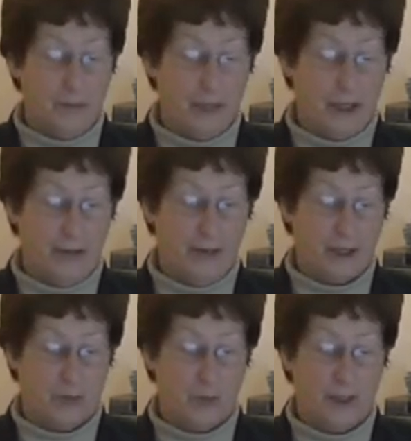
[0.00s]
many of
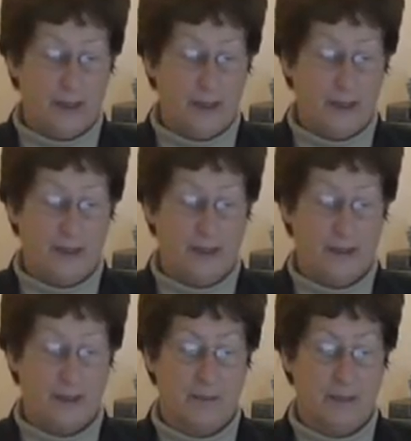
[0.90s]
us willingly
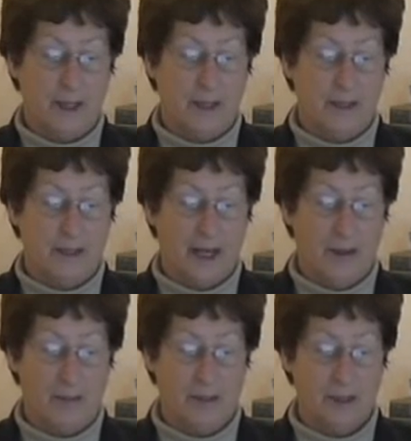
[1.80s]
suspend
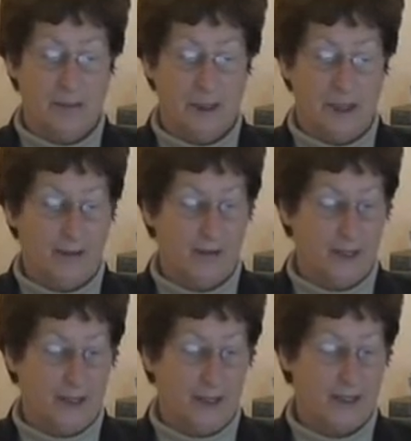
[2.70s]
our
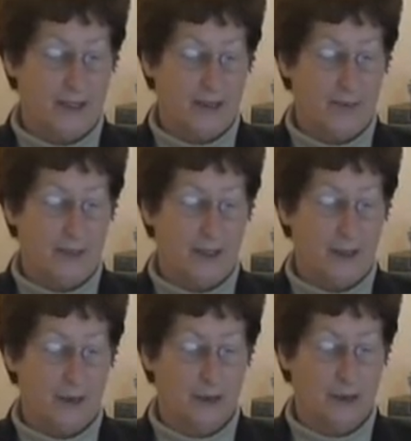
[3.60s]
disbeliefs and accept the
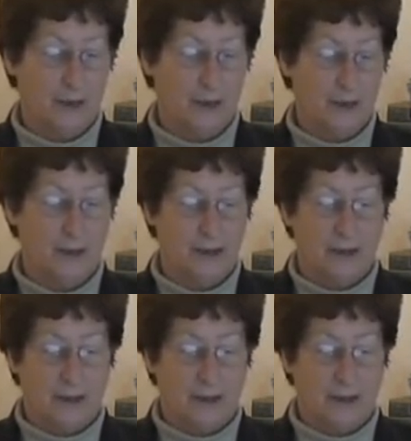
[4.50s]
illusions,